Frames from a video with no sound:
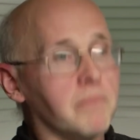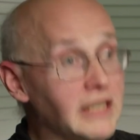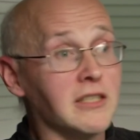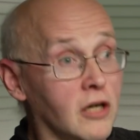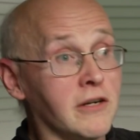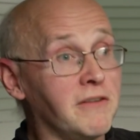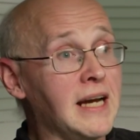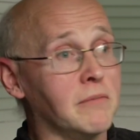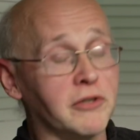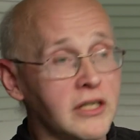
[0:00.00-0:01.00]
But it's
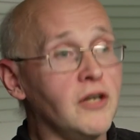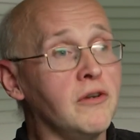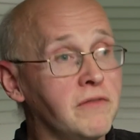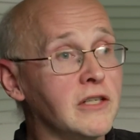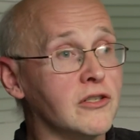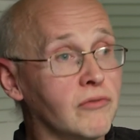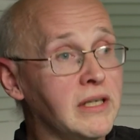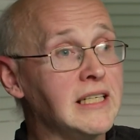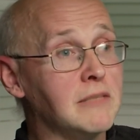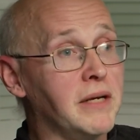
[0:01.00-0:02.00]
unavailable, a universal
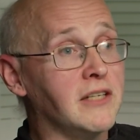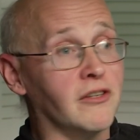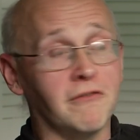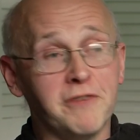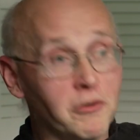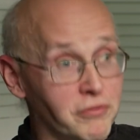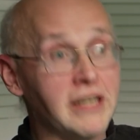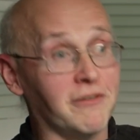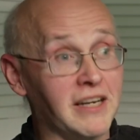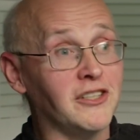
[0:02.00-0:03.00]
release picture. And film
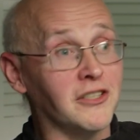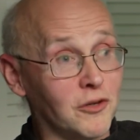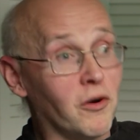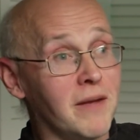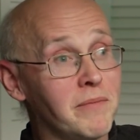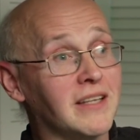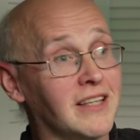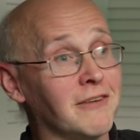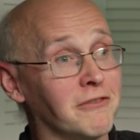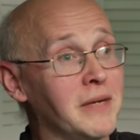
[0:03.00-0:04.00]
preservation is quite a big
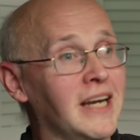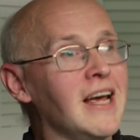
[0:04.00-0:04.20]
thing for me.